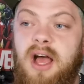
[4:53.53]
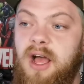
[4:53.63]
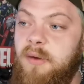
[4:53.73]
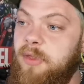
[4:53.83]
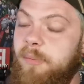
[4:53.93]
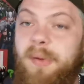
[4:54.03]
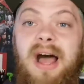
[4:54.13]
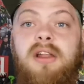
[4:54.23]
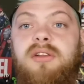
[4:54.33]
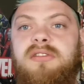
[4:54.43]
the
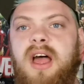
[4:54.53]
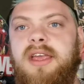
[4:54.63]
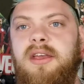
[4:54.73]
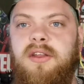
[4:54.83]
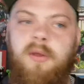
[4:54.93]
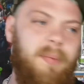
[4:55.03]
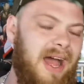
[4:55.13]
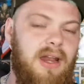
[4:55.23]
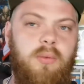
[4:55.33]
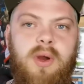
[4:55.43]
battle on Titan, the
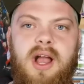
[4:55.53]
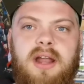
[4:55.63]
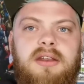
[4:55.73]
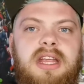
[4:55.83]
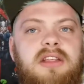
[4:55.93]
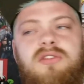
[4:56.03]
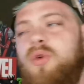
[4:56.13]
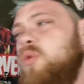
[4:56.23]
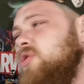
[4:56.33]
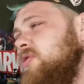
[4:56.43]
battle in Wakanda,
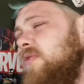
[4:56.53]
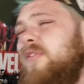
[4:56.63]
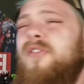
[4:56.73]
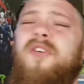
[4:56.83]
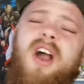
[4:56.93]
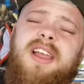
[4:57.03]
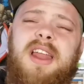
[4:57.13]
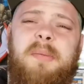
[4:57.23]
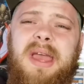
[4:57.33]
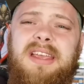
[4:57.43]
it's all just
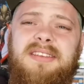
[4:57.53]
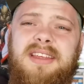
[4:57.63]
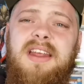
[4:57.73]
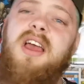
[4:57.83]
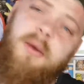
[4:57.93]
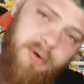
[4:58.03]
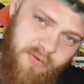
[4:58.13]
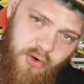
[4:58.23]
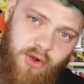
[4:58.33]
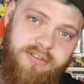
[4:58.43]
fucking amazing.
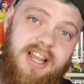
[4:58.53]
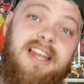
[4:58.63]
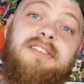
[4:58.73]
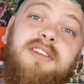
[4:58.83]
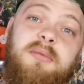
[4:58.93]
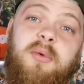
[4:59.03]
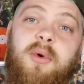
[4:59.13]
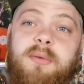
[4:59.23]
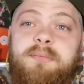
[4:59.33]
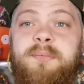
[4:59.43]
But of course, that leaves number
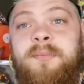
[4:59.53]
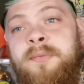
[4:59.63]
one.